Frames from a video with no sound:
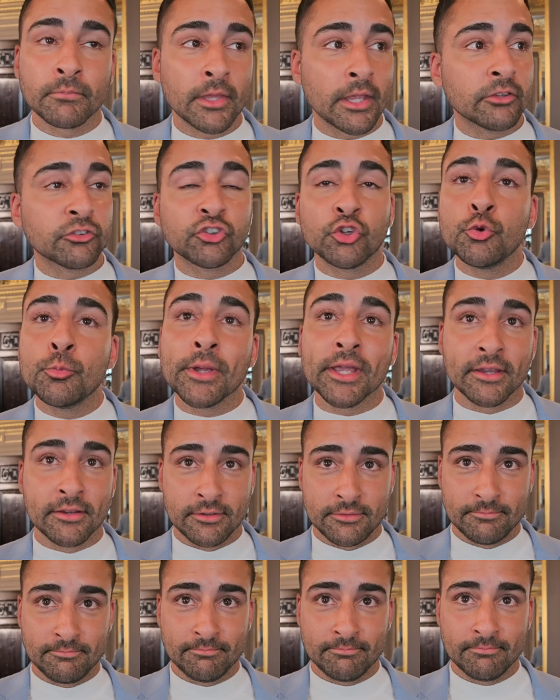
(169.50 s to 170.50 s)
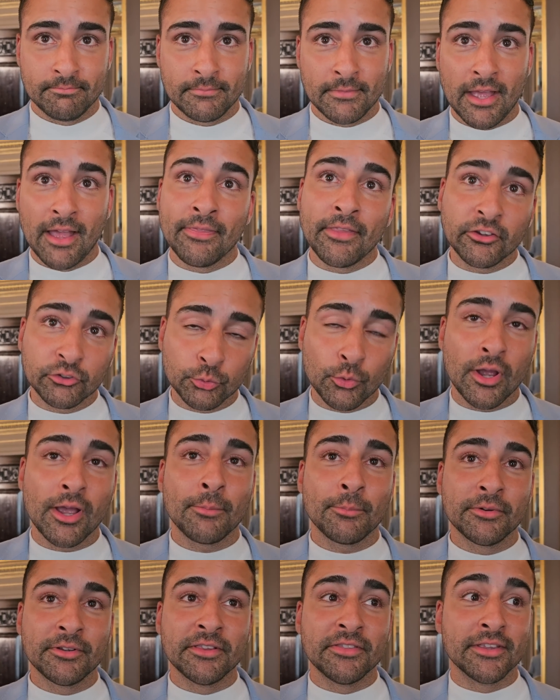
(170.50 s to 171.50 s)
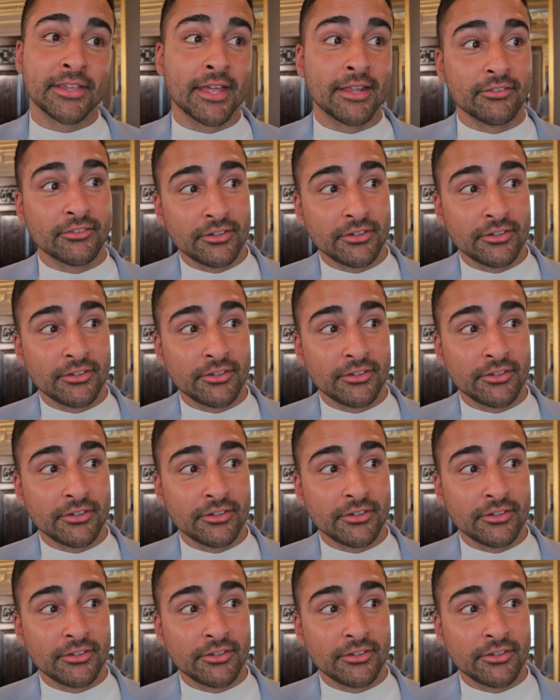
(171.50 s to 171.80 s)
Too big. And that's what happened in the end.